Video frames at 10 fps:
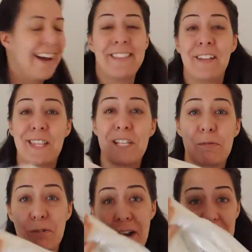I thought
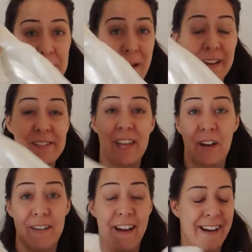these were trash bags. They
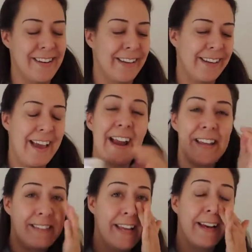are not.
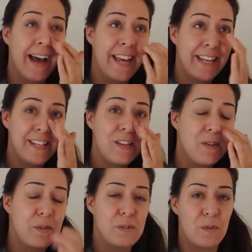Anything I can
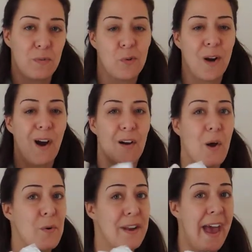use for
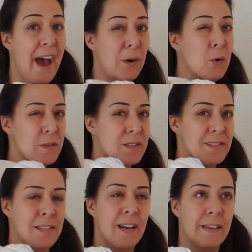our own
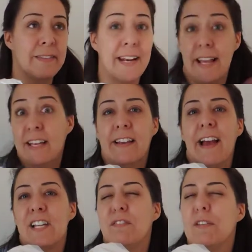house that I can
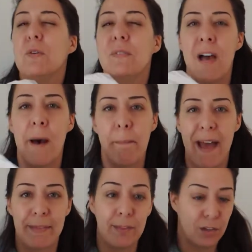kind of use up
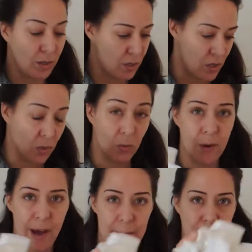and look new,
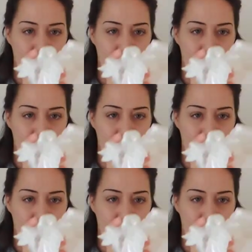I